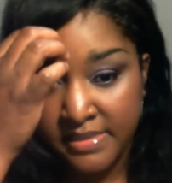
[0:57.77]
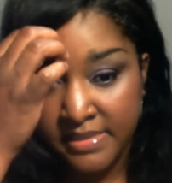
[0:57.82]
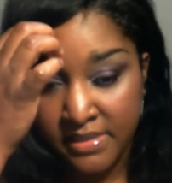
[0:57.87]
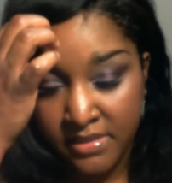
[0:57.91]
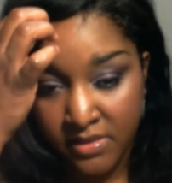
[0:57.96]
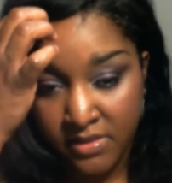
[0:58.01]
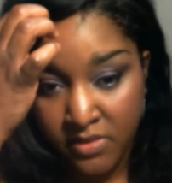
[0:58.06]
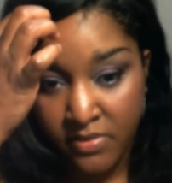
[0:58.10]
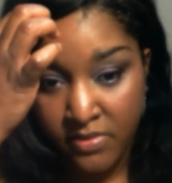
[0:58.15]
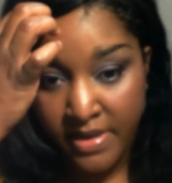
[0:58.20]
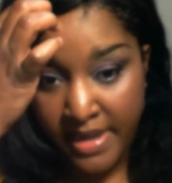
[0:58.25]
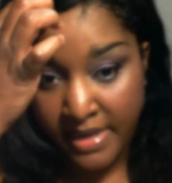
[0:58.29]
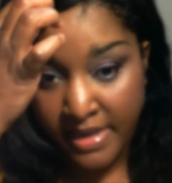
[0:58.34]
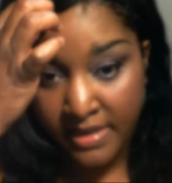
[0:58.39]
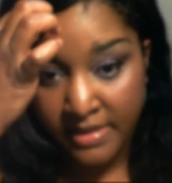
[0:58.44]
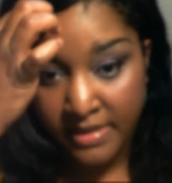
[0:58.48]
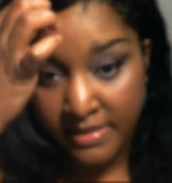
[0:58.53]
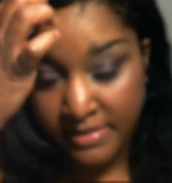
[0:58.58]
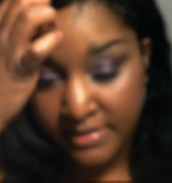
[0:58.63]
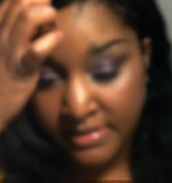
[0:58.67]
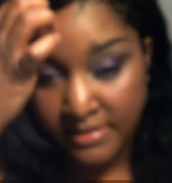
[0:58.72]
It doesn't
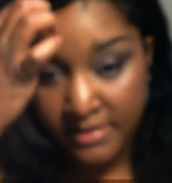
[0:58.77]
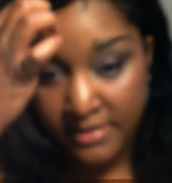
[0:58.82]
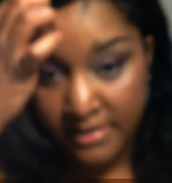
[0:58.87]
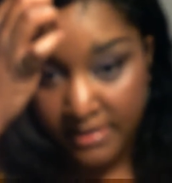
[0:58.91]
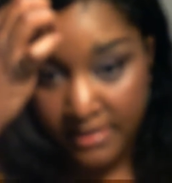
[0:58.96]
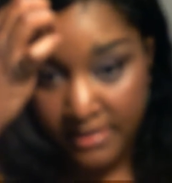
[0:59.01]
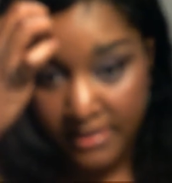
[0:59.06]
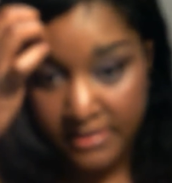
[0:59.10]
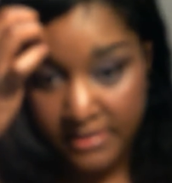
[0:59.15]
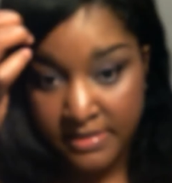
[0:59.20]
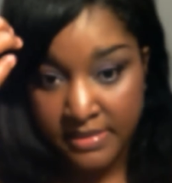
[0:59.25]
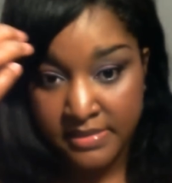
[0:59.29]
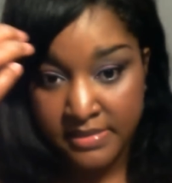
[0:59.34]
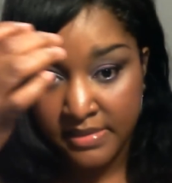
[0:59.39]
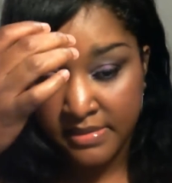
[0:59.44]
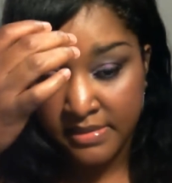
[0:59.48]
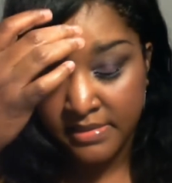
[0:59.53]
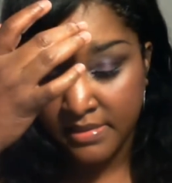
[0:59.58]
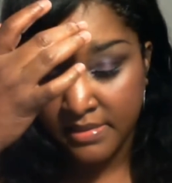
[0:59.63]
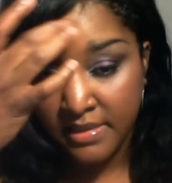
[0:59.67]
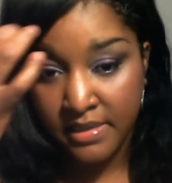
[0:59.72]
crack, and it
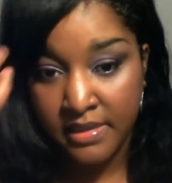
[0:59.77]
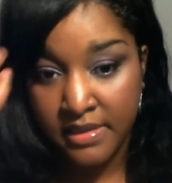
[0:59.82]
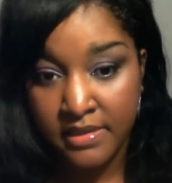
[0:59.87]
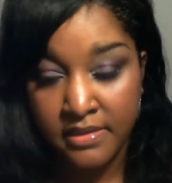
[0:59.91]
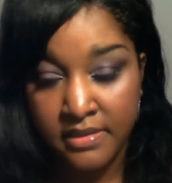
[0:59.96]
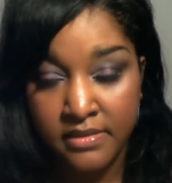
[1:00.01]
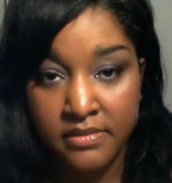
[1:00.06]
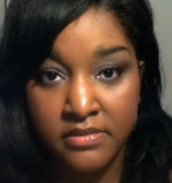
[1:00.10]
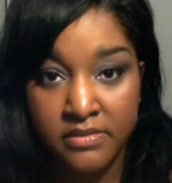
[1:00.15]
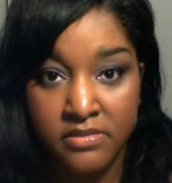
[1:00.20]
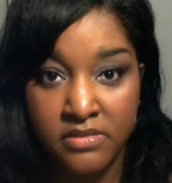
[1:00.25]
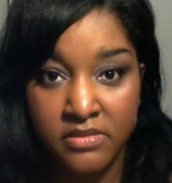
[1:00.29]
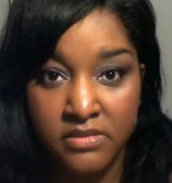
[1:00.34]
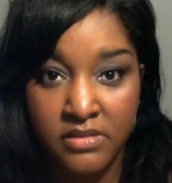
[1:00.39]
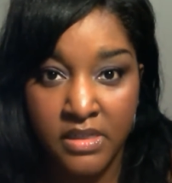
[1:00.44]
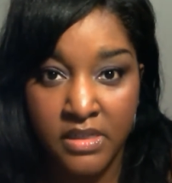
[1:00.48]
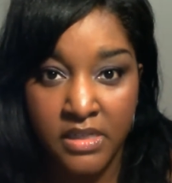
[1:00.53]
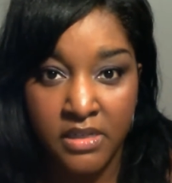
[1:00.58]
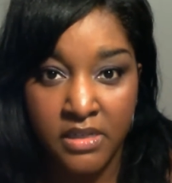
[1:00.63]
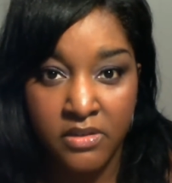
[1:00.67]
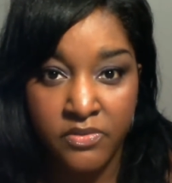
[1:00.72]
doesn't
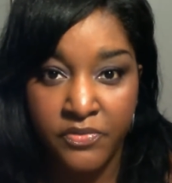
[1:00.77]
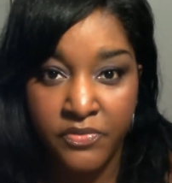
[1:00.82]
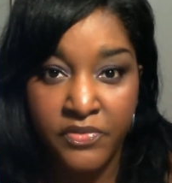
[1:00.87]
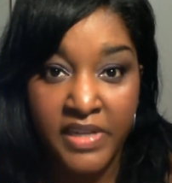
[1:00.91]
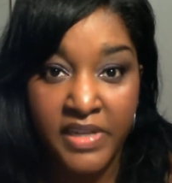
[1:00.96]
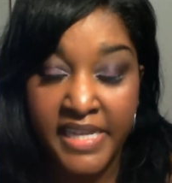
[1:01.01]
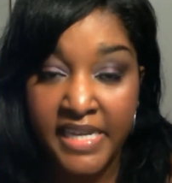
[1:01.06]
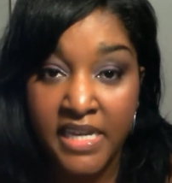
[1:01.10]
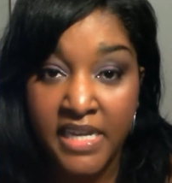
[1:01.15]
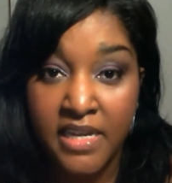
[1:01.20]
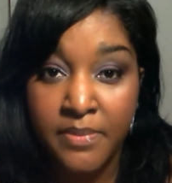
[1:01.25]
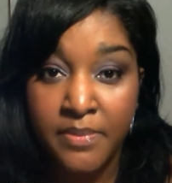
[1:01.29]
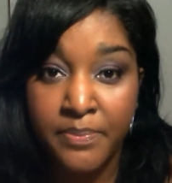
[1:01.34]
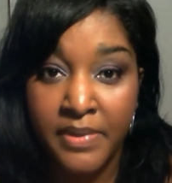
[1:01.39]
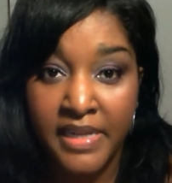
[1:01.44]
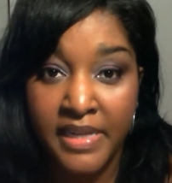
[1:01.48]
flake